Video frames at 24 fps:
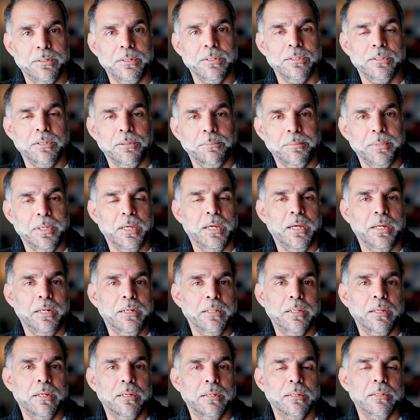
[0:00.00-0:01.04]
reasoning
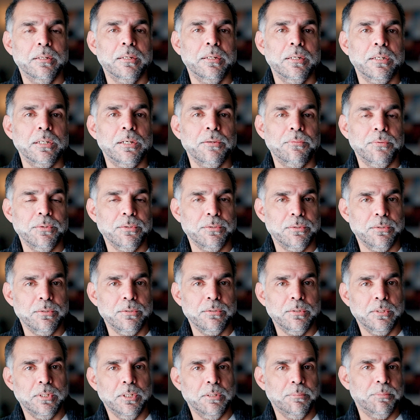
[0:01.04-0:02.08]
behind the
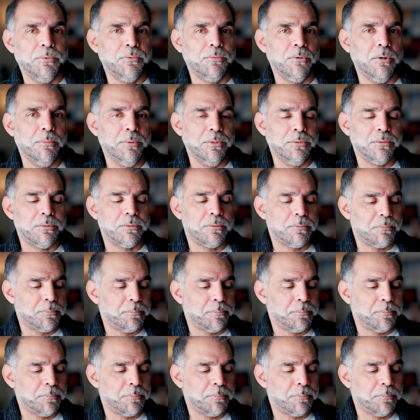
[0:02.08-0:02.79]
differences in the performance.